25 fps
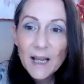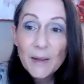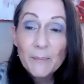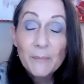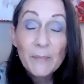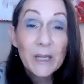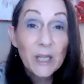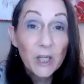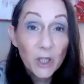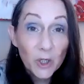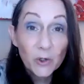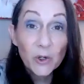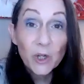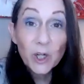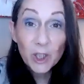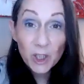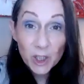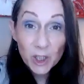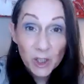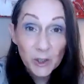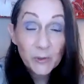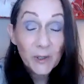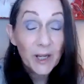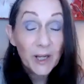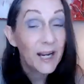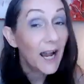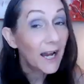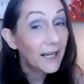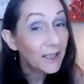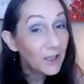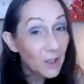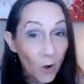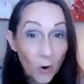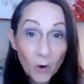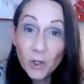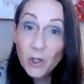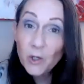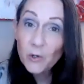but you can do it. I
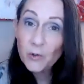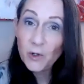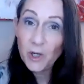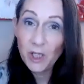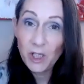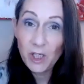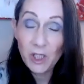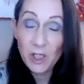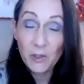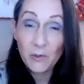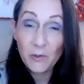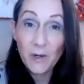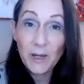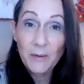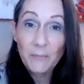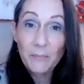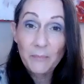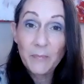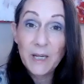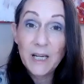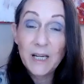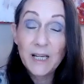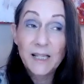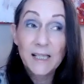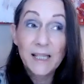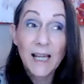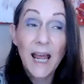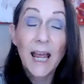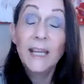know you can do it because